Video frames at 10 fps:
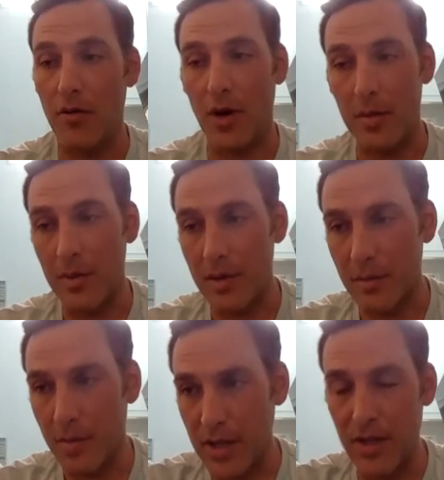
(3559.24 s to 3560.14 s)
from
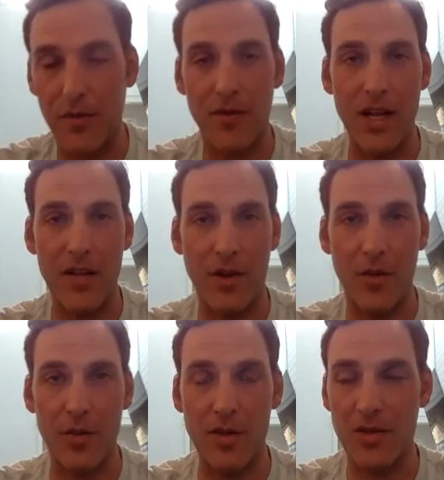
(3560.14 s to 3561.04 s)
putting your faith,
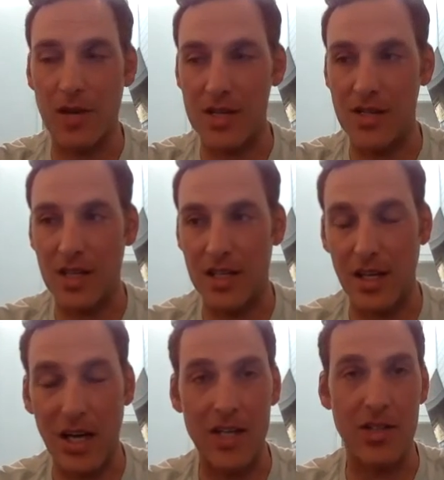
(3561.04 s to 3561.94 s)
hope, and trust in
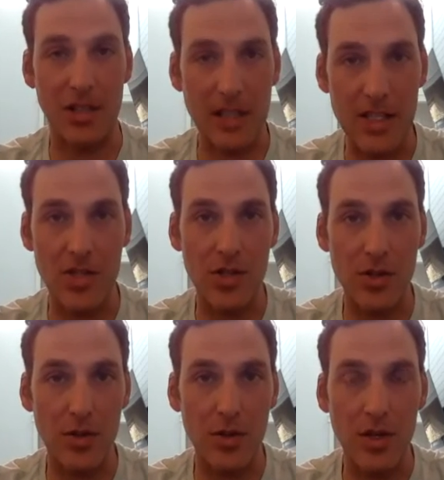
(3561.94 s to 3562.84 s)
God to lead
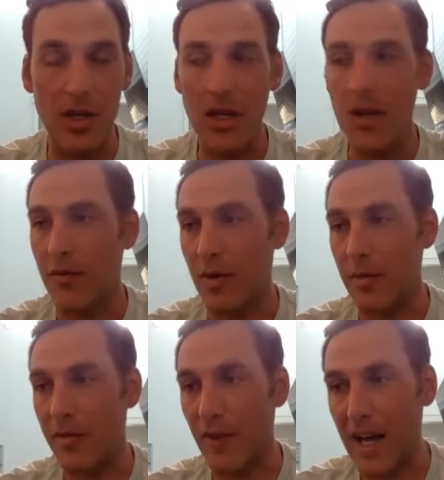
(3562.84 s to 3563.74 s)
you,
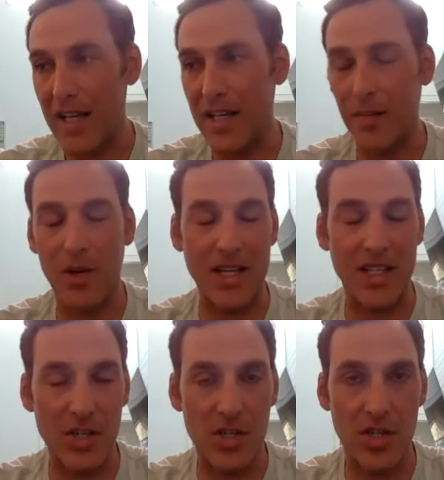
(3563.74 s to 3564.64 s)
from finding
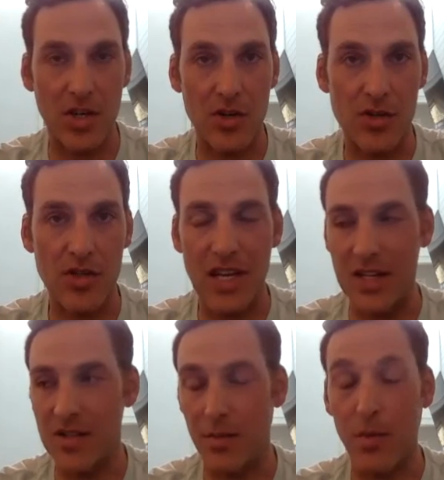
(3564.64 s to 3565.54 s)
practitioners
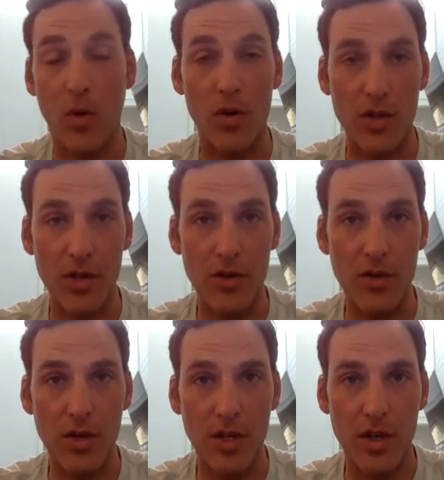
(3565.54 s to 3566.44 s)
that support
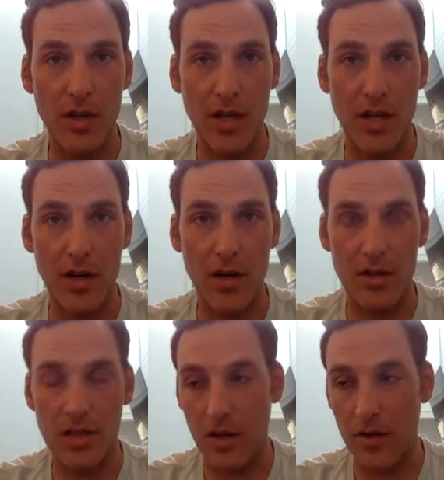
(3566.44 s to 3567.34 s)
you, that are,